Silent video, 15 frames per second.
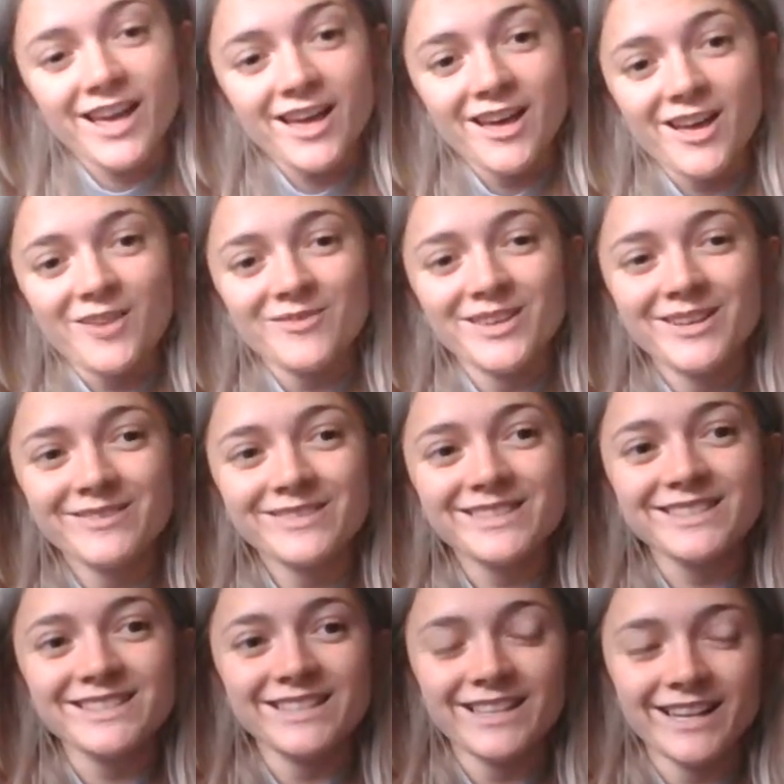It
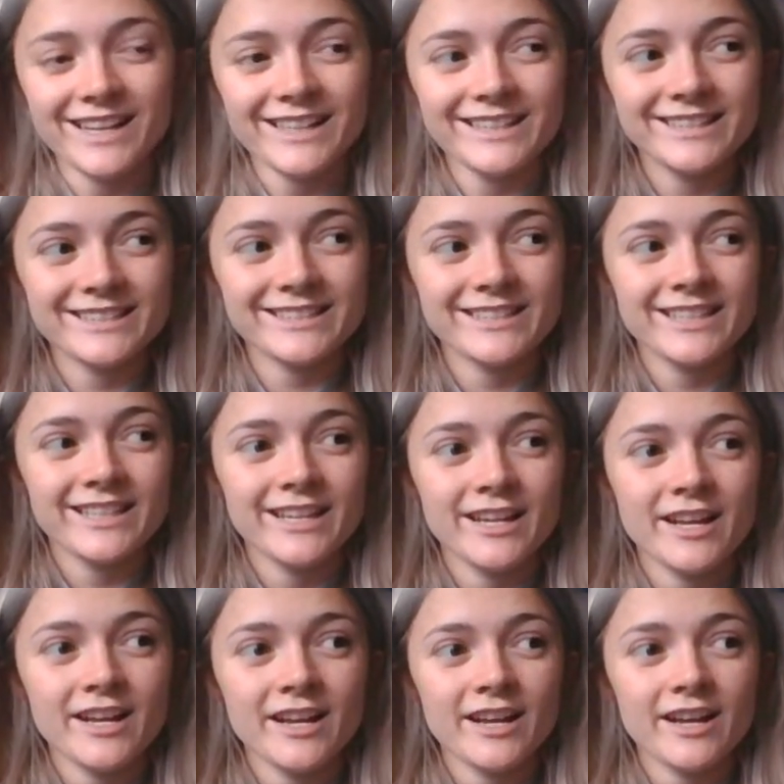was nice,
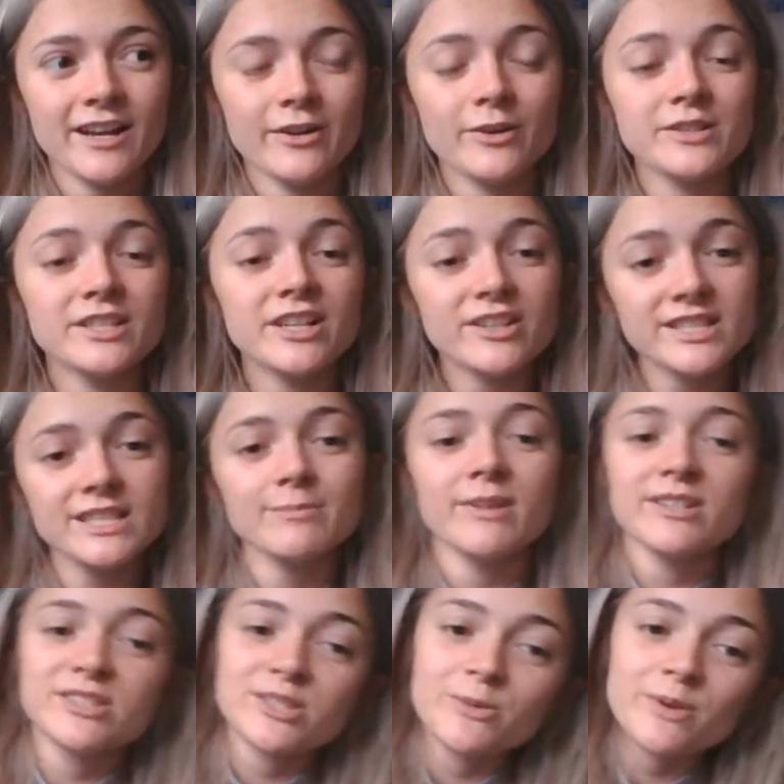or it was a good
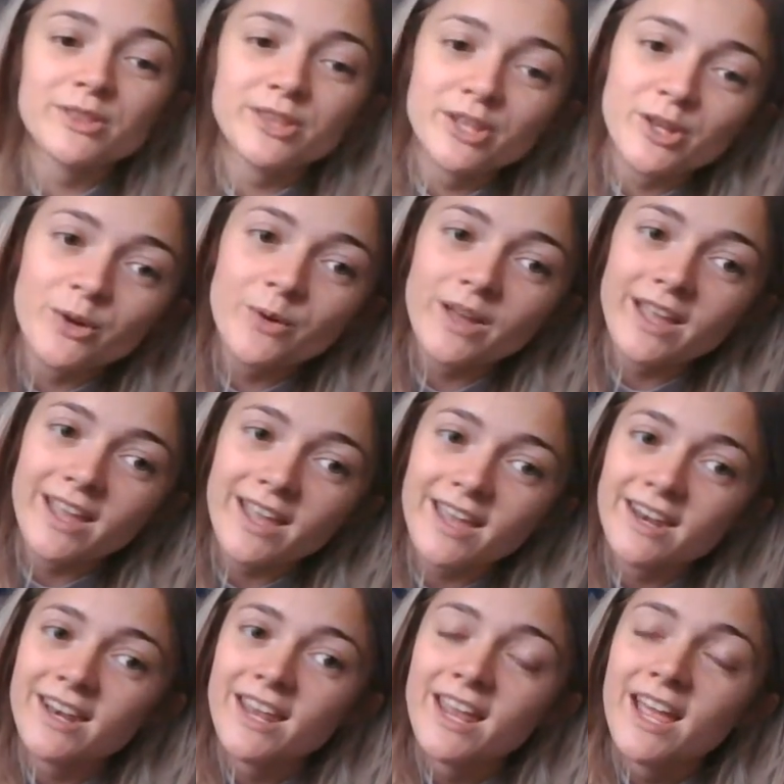semester with you,
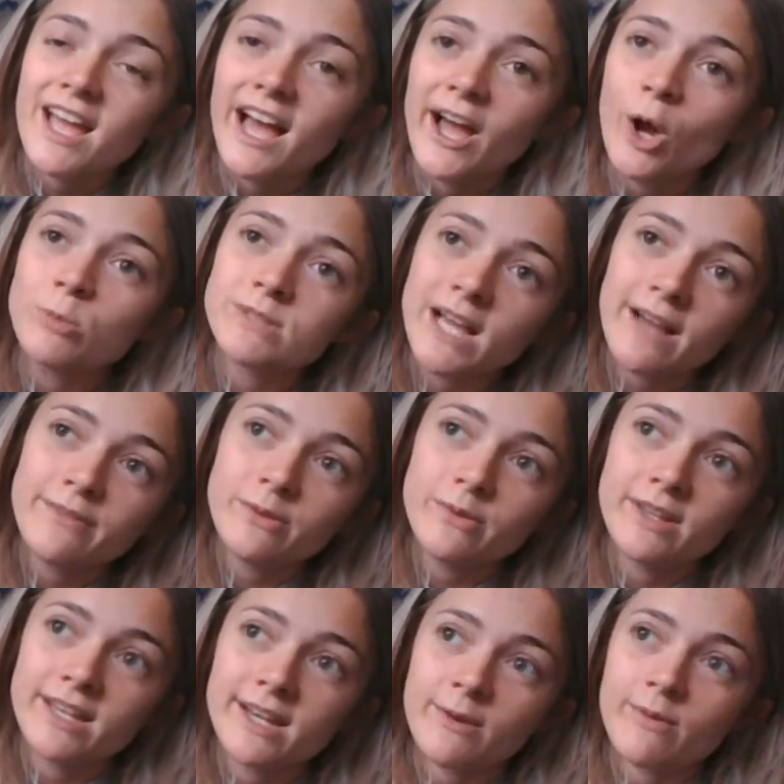and I hope to have you
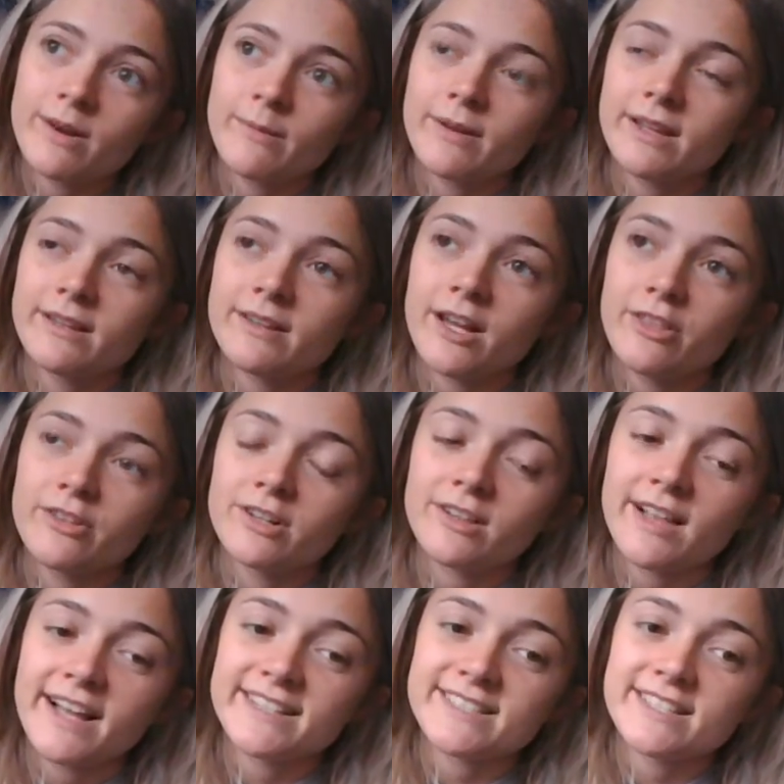again in one of my other
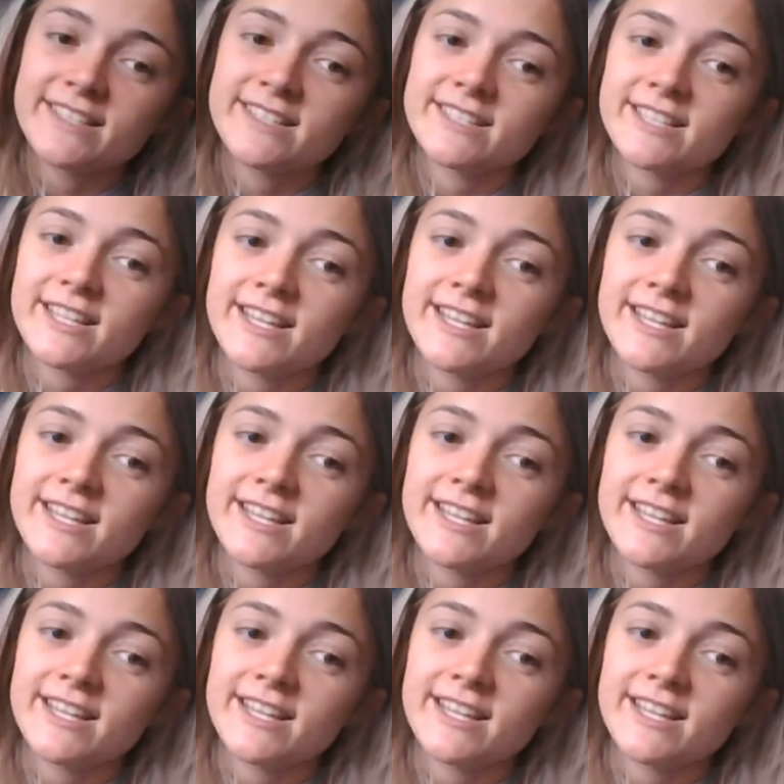classes,